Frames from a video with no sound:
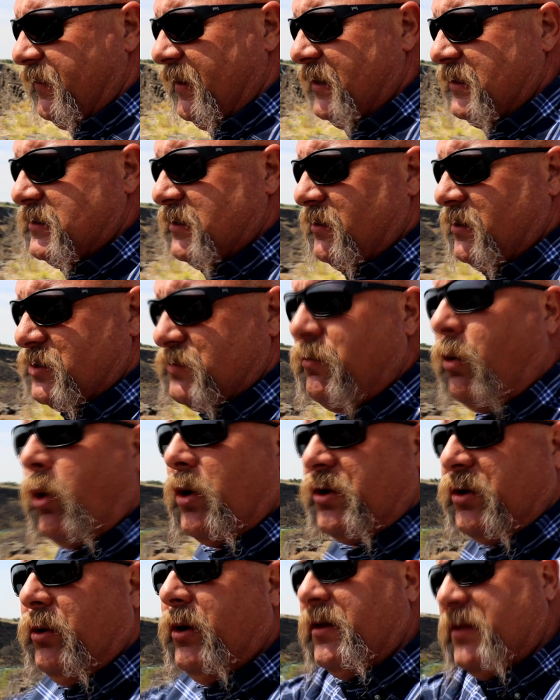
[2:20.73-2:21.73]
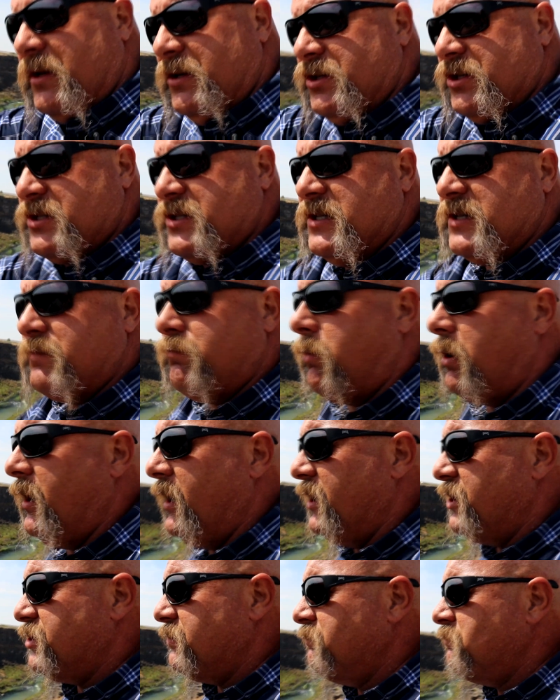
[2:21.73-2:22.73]
things. There's more to it than just this
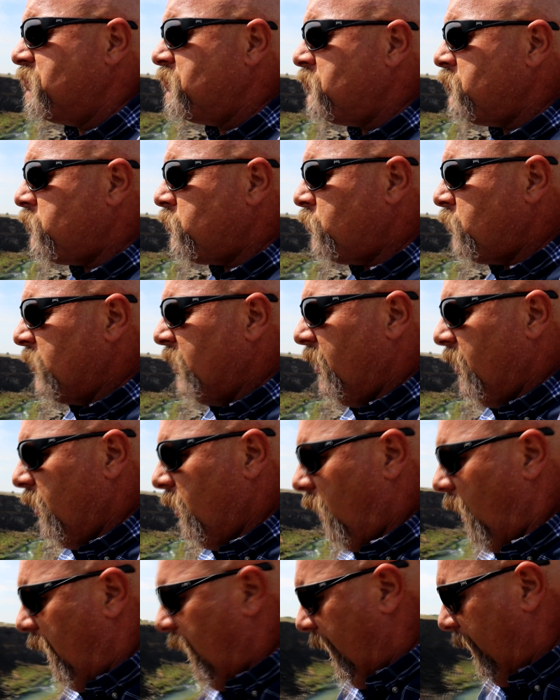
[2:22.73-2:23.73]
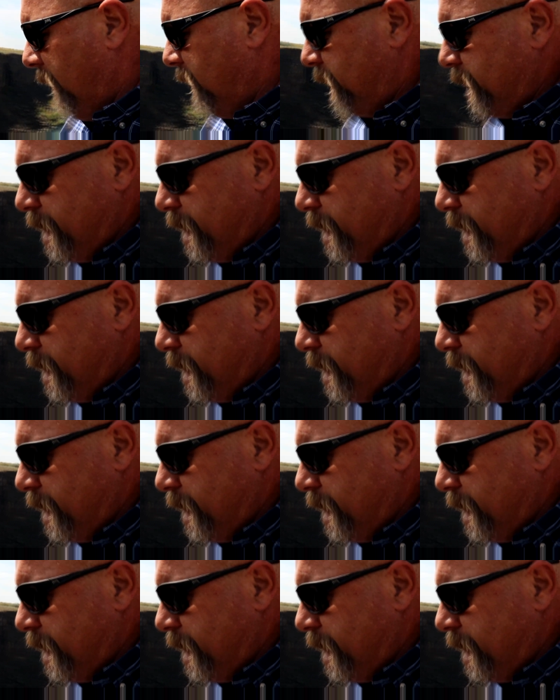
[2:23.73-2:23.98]
bridge. All right.